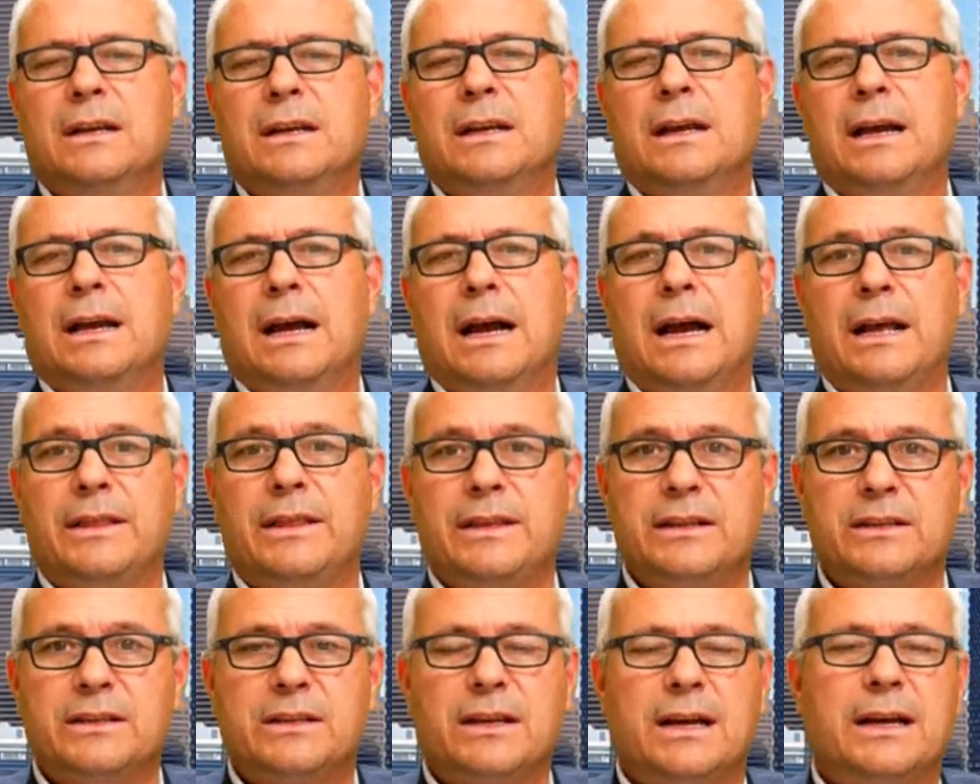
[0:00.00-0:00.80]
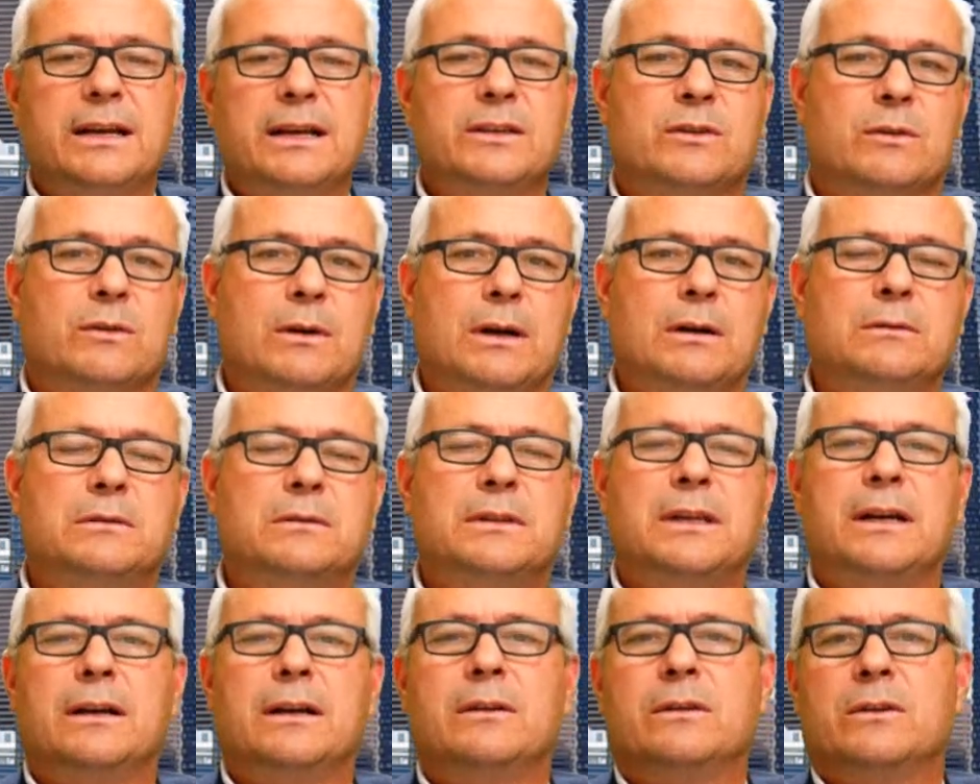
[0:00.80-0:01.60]
These guys are out
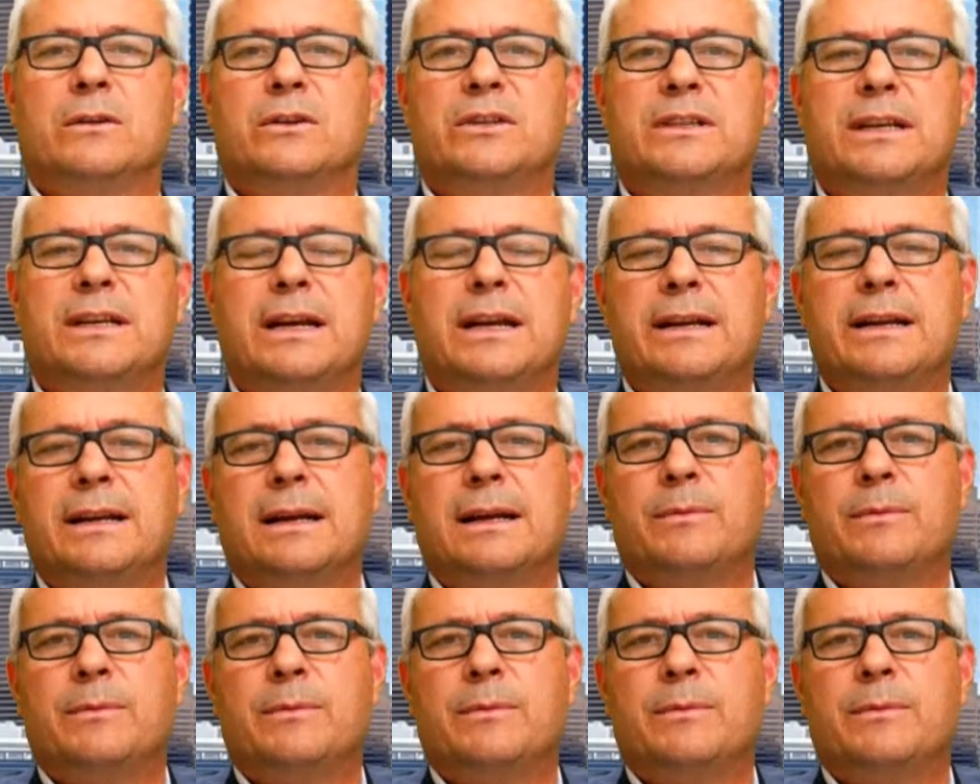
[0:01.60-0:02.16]
there. They're standing up.